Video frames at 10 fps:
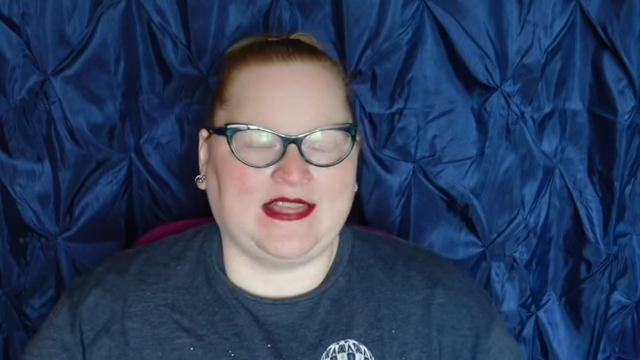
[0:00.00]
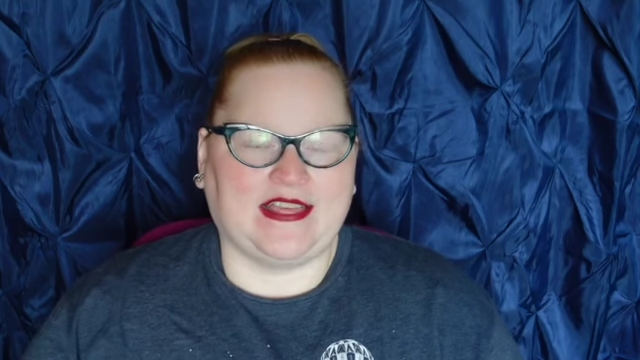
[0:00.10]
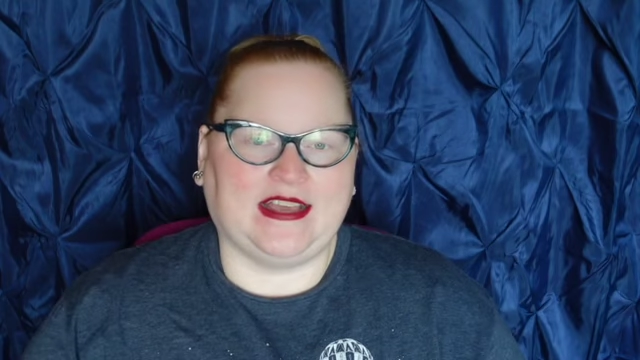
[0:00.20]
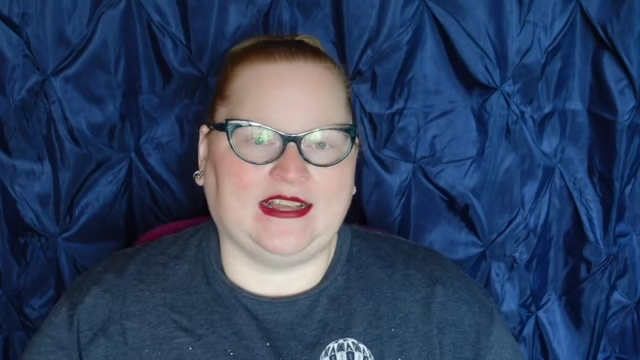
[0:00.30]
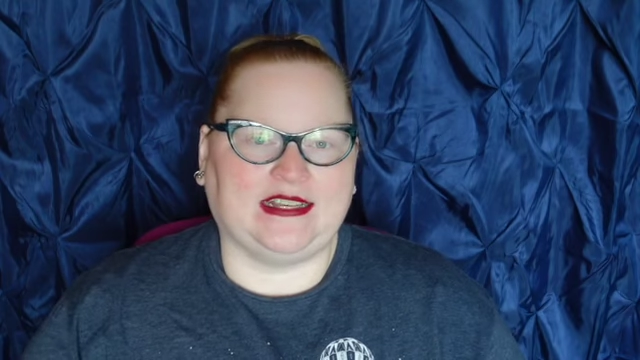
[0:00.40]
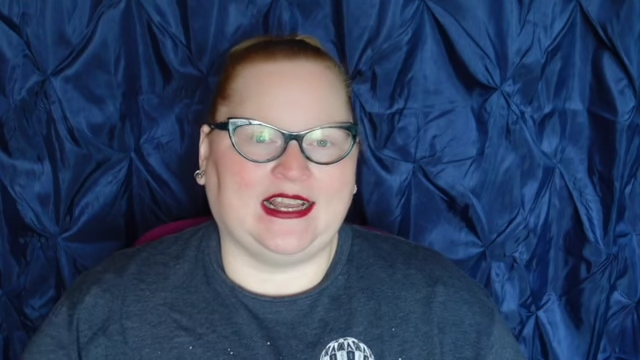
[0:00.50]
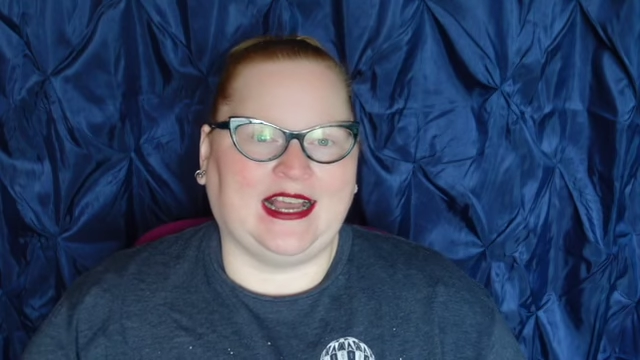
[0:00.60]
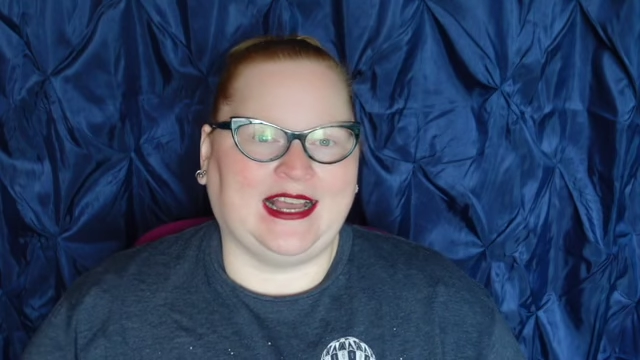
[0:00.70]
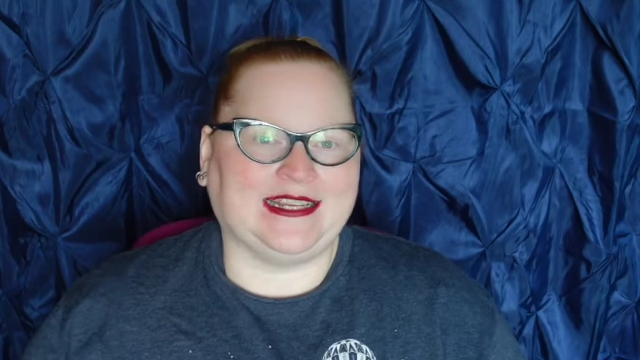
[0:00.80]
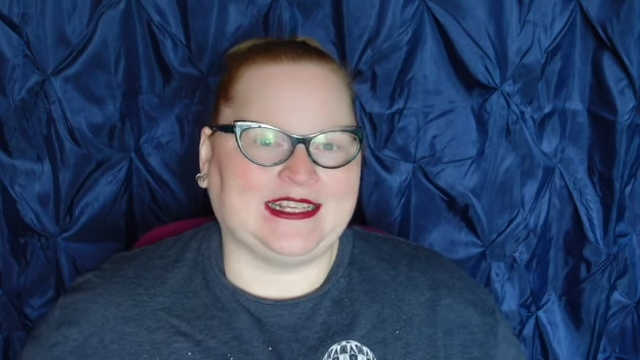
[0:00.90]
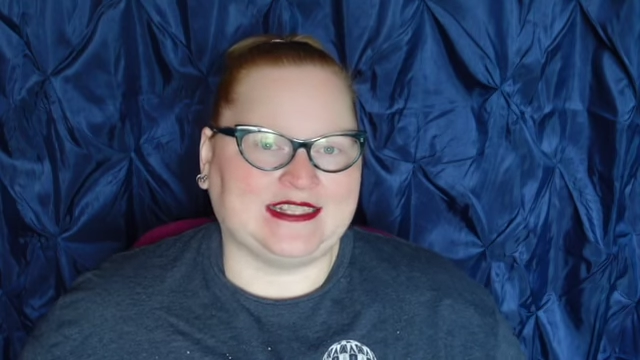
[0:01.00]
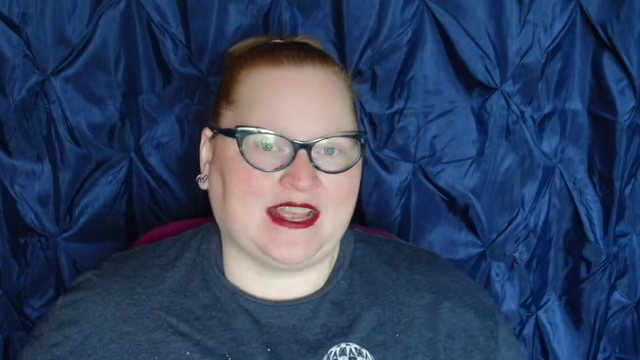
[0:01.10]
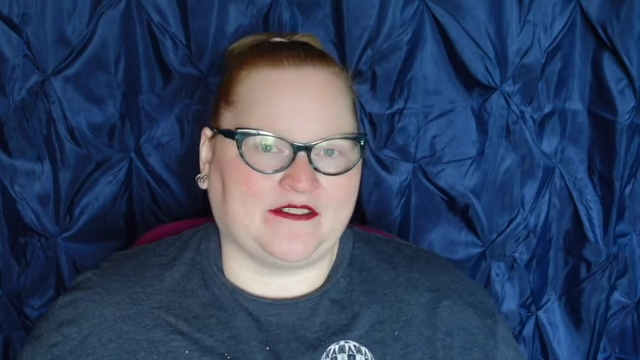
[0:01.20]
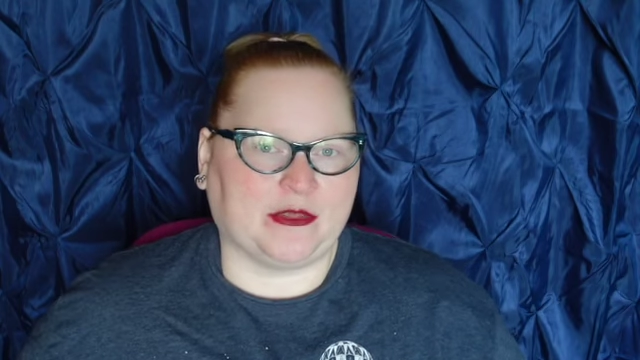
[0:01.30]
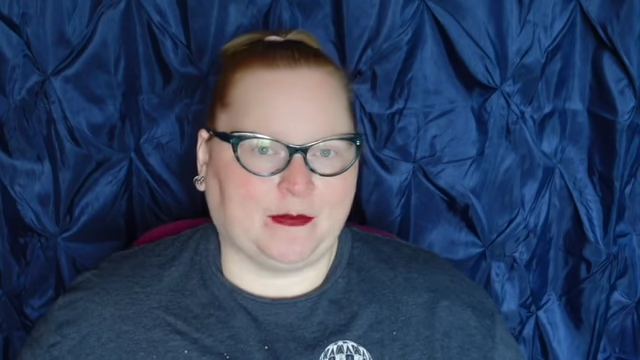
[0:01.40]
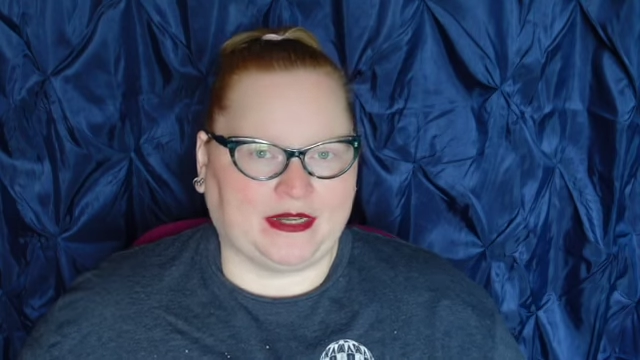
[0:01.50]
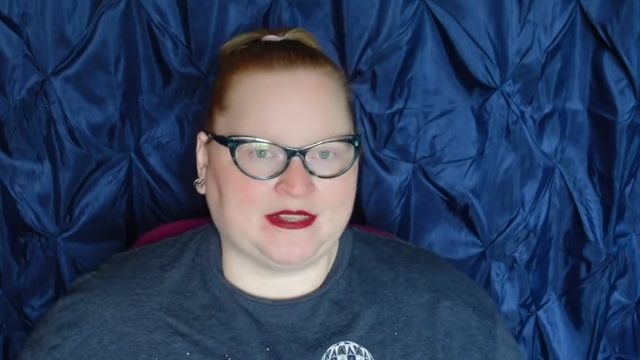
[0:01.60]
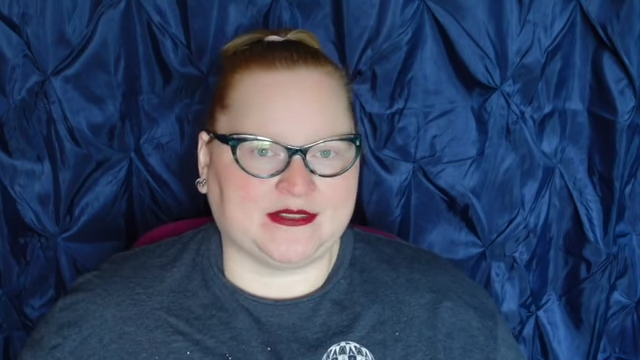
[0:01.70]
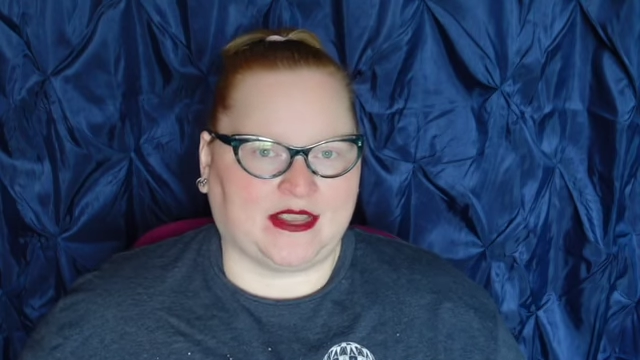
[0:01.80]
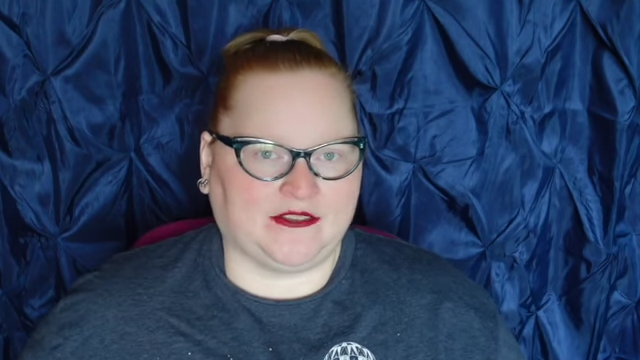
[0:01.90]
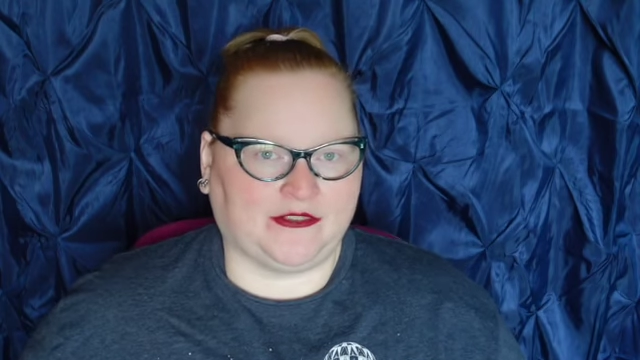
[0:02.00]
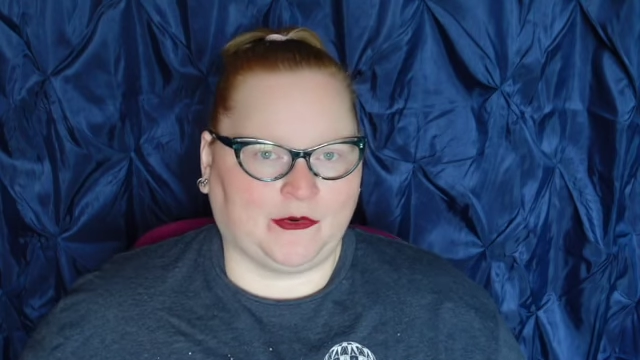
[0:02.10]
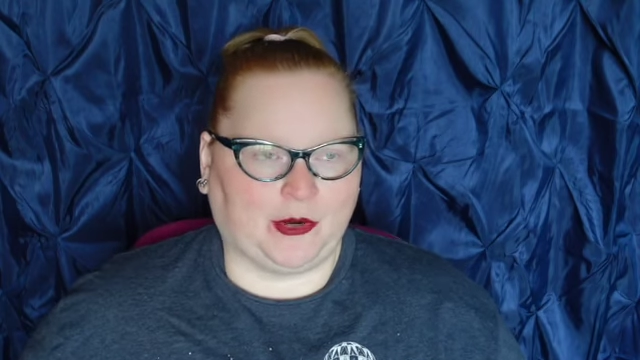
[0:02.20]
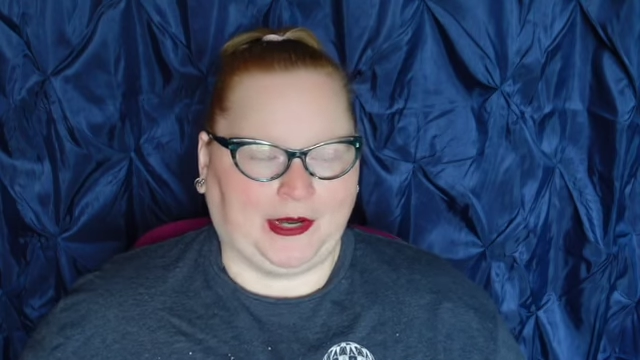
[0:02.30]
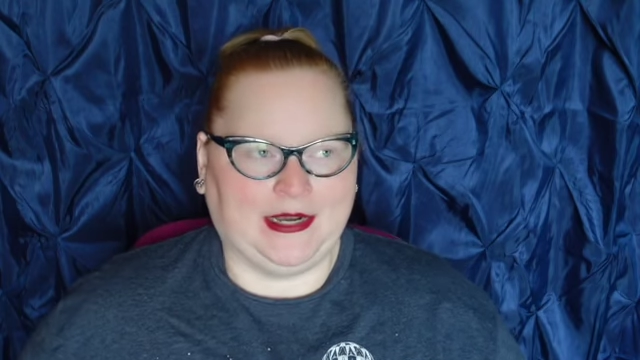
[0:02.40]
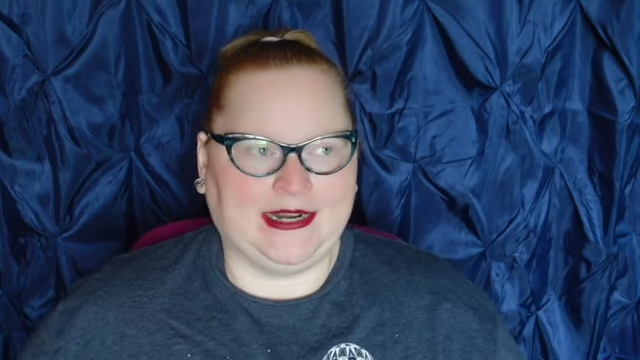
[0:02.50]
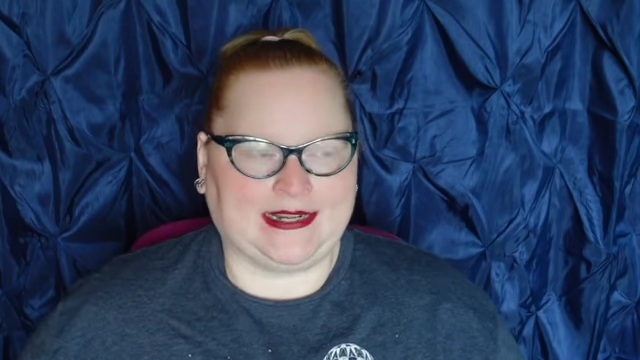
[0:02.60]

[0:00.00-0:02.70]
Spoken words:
that I need to have the money saved for,